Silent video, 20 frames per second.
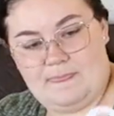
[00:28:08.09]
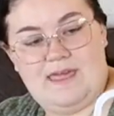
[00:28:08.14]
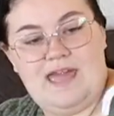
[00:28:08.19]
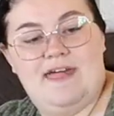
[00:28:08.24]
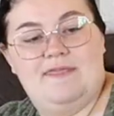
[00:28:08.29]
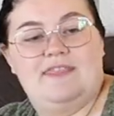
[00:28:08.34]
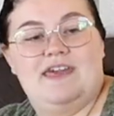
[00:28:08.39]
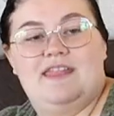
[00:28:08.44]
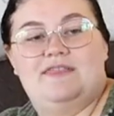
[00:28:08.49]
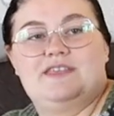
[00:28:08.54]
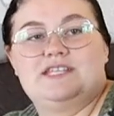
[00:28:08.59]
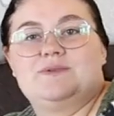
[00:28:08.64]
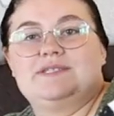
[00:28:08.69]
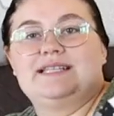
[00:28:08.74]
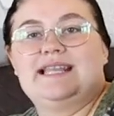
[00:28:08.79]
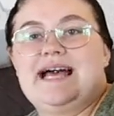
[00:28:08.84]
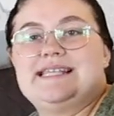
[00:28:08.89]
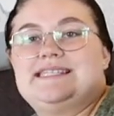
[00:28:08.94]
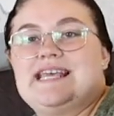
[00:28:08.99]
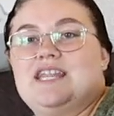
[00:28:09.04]
And then this was the
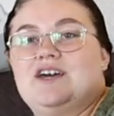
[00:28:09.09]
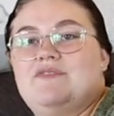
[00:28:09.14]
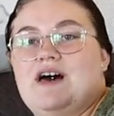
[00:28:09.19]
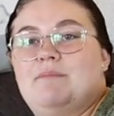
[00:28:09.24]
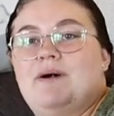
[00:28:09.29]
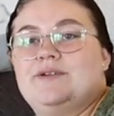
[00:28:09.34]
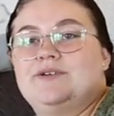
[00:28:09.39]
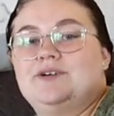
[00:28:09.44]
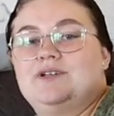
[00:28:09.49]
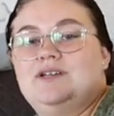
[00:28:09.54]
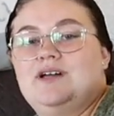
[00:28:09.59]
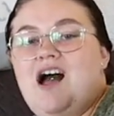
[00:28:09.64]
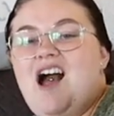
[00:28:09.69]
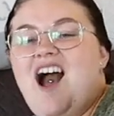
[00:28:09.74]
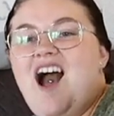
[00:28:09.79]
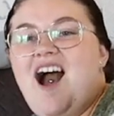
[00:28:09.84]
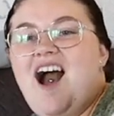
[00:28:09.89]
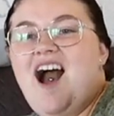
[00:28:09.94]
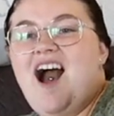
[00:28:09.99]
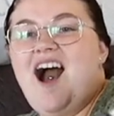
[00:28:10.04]
last set of that bundle.
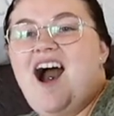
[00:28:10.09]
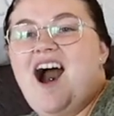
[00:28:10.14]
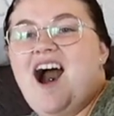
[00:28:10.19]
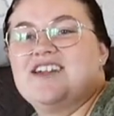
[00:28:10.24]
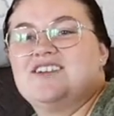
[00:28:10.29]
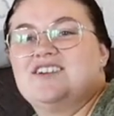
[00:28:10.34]
I